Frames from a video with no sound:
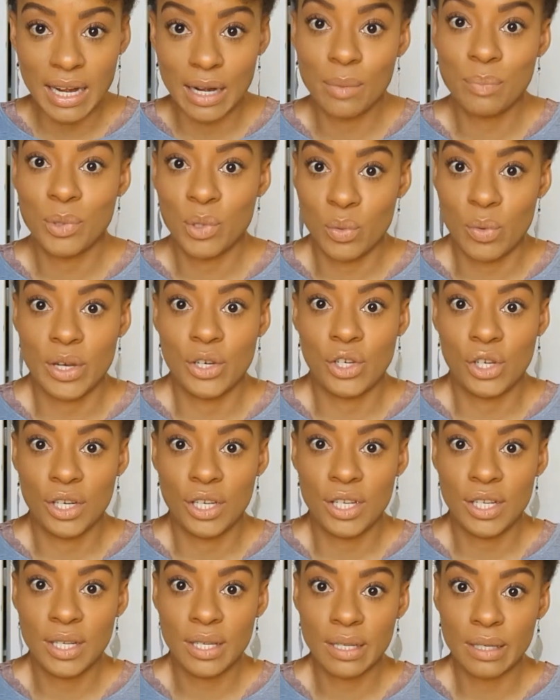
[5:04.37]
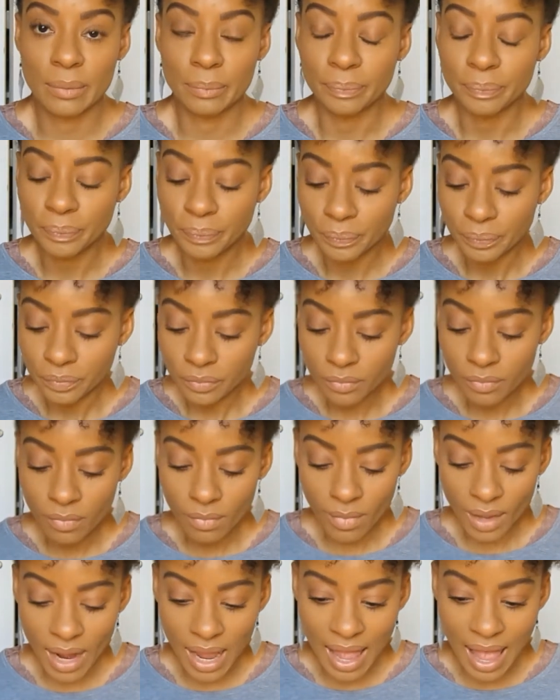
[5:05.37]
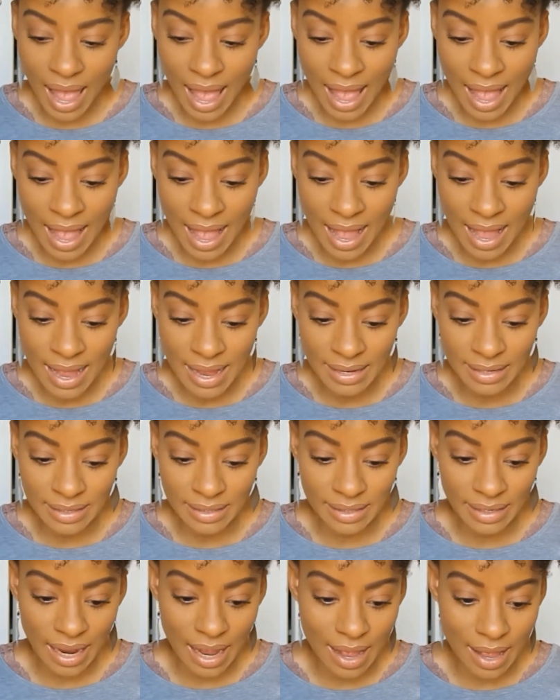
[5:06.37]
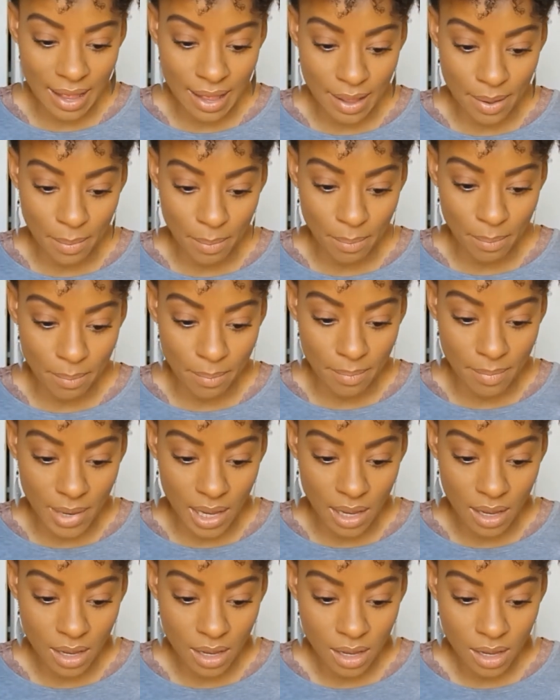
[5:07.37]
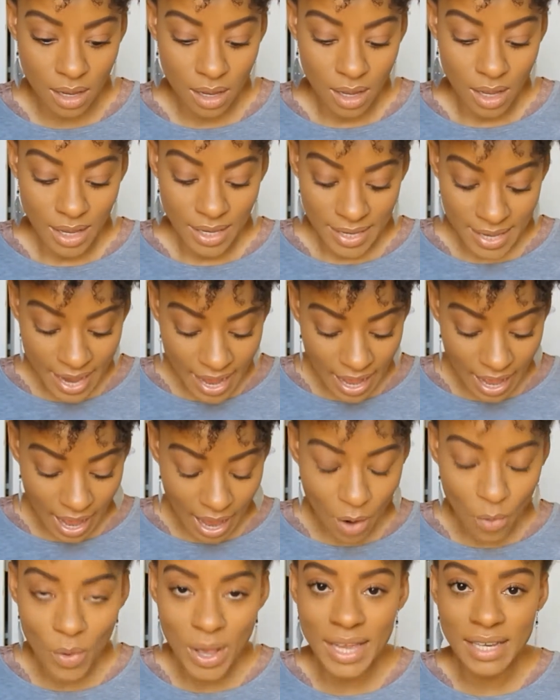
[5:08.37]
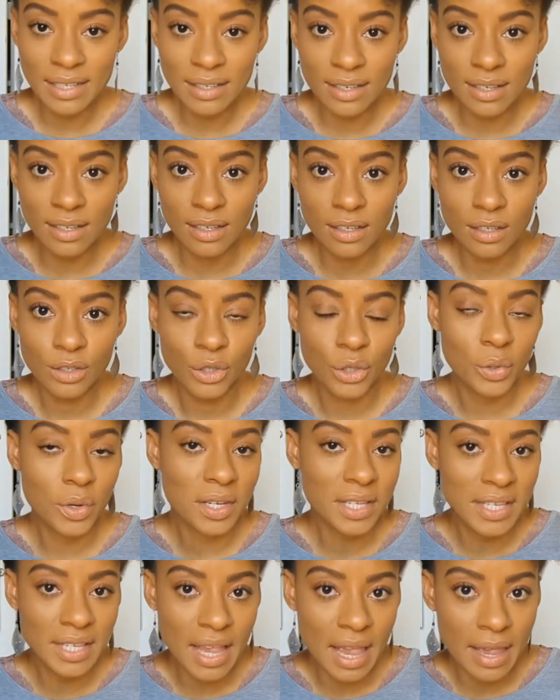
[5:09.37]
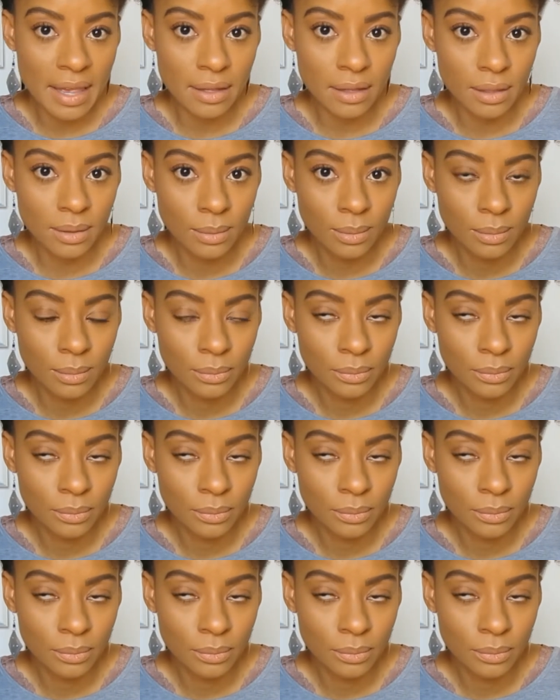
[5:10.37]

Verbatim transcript: lip swatches and um, yeah, I went to a sale,